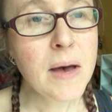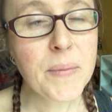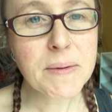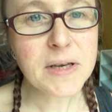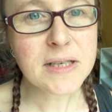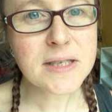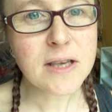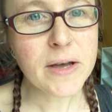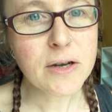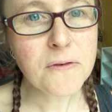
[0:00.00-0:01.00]
But I'm going to
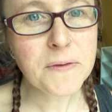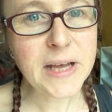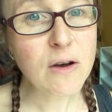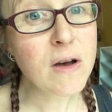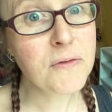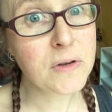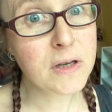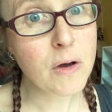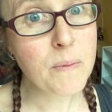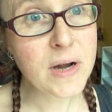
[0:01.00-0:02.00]
sign off now. I've got to
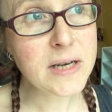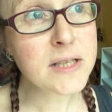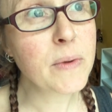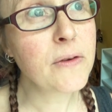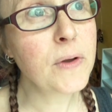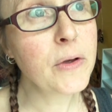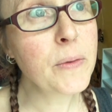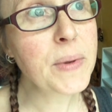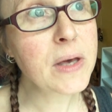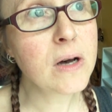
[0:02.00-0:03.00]
go and practice my
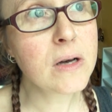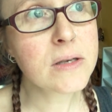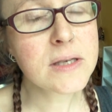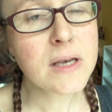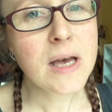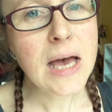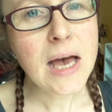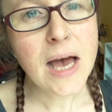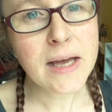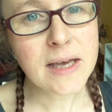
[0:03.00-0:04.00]
flute because
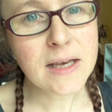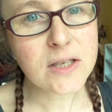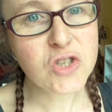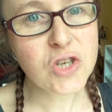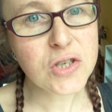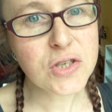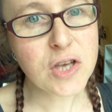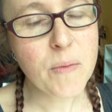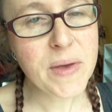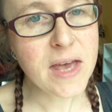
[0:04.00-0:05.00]
a gig has just
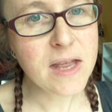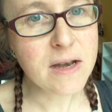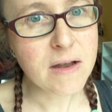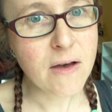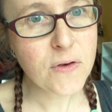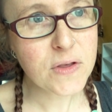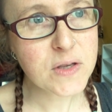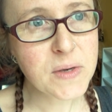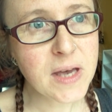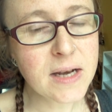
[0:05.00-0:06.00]
come in for
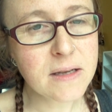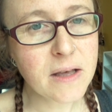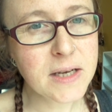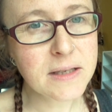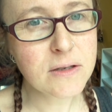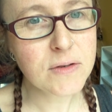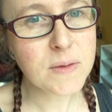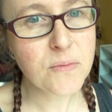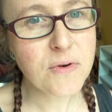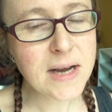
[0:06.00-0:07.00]
this weekend that I need to do
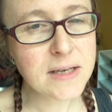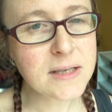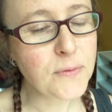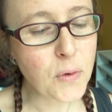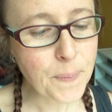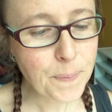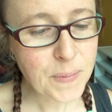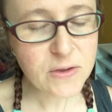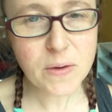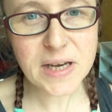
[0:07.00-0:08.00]
some practice for.
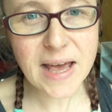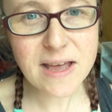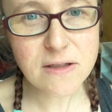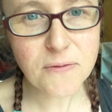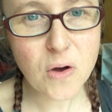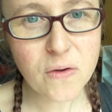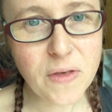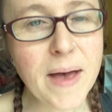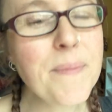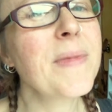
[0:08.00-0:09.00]
So I'm going to end the vlog
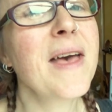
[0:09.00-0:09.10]
there.